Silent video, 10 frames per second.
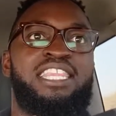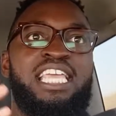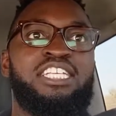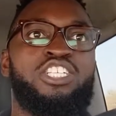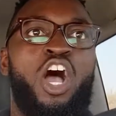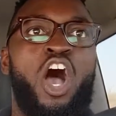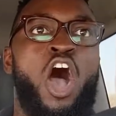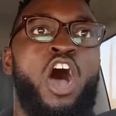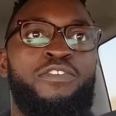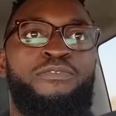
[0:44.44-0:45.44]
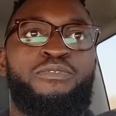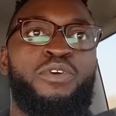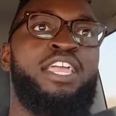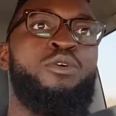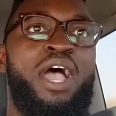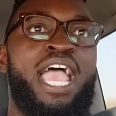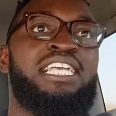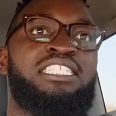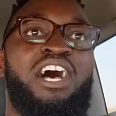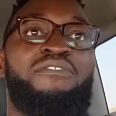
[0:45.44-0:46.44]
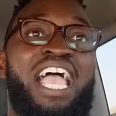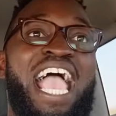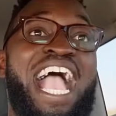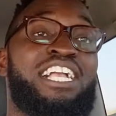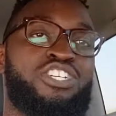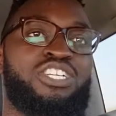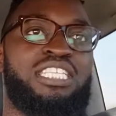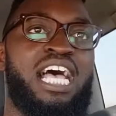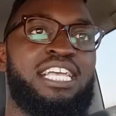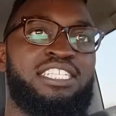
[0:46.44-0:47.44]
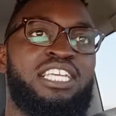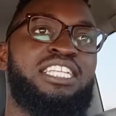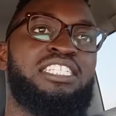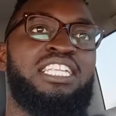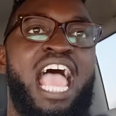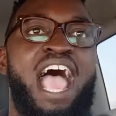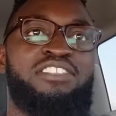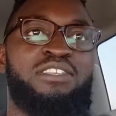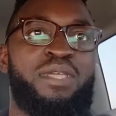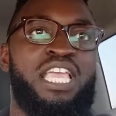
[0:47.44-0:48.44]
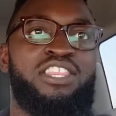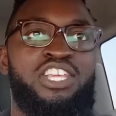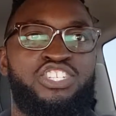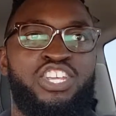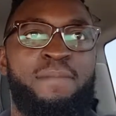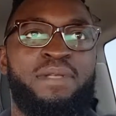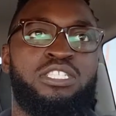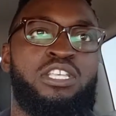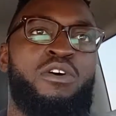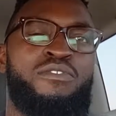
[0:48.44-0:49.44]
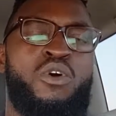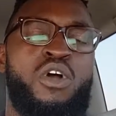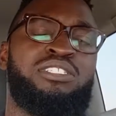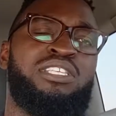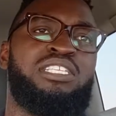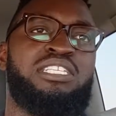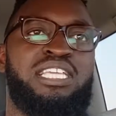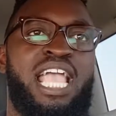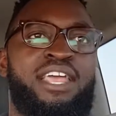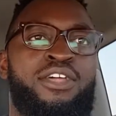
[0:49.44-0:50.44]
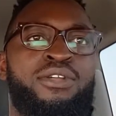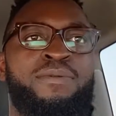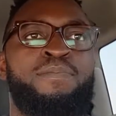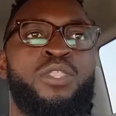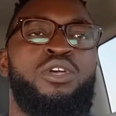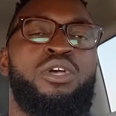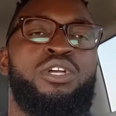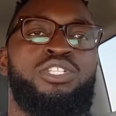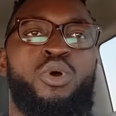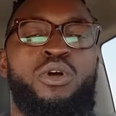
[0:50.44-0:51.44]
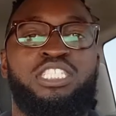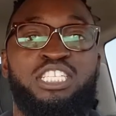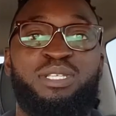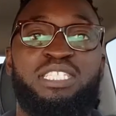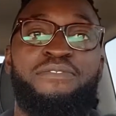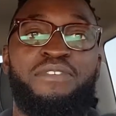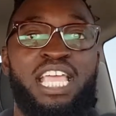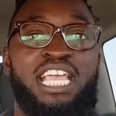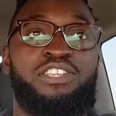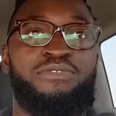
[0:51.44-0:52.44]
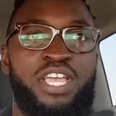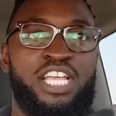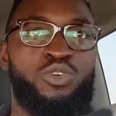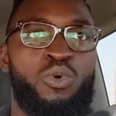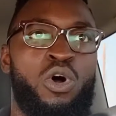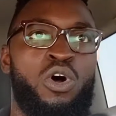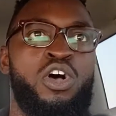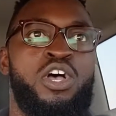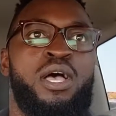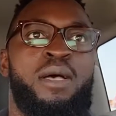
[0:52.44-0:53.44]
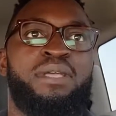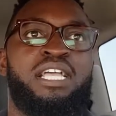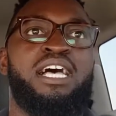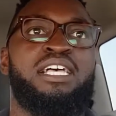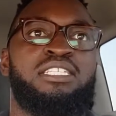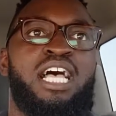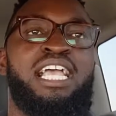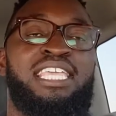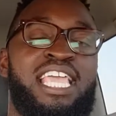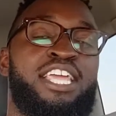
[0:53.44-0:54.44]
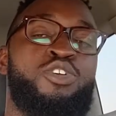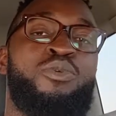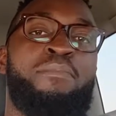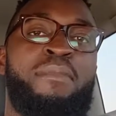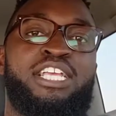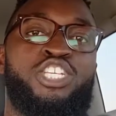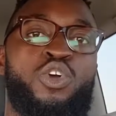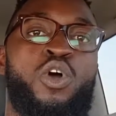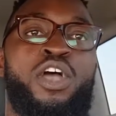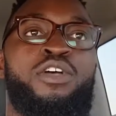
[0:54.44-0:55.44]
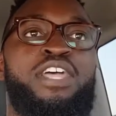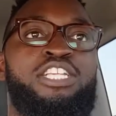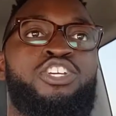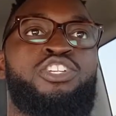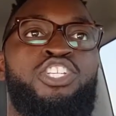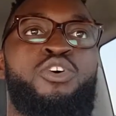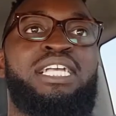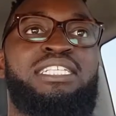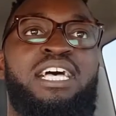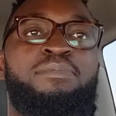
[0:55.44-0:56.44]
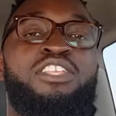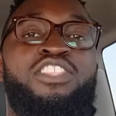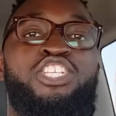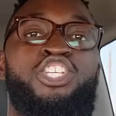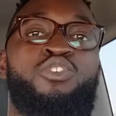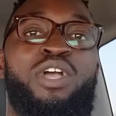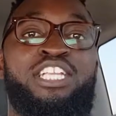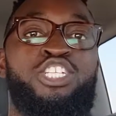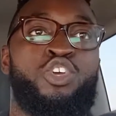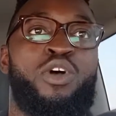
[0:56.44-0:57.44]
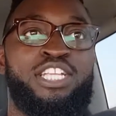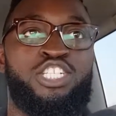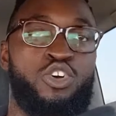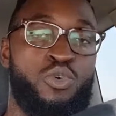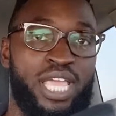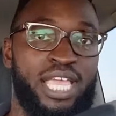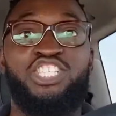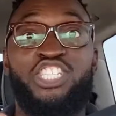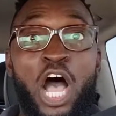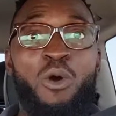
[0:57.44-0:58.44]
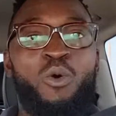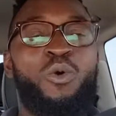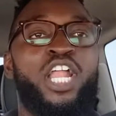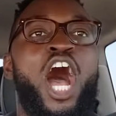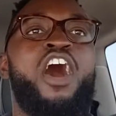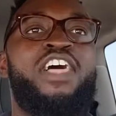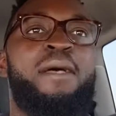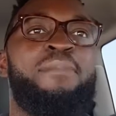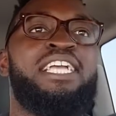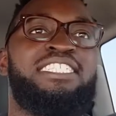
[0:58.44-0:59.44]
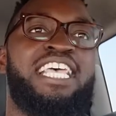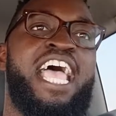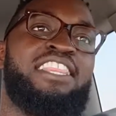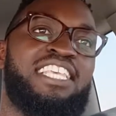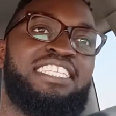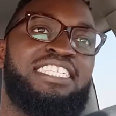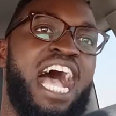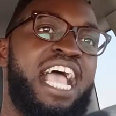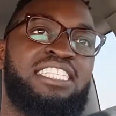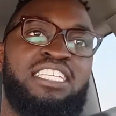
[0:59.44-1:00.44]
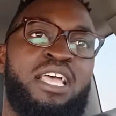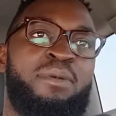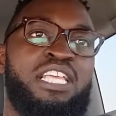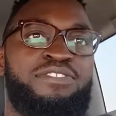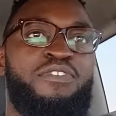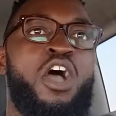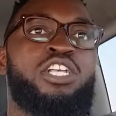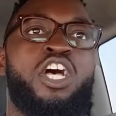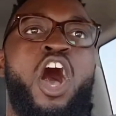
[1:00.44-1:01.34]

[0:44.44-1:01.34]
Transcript: these are all free ways of exercising. It doesn't have to be in the gym. And so of course, this is catered towards a specific individual because again you want to make sure that you're doing something that you enjoy doing so with all that being said the sky's the limit as far as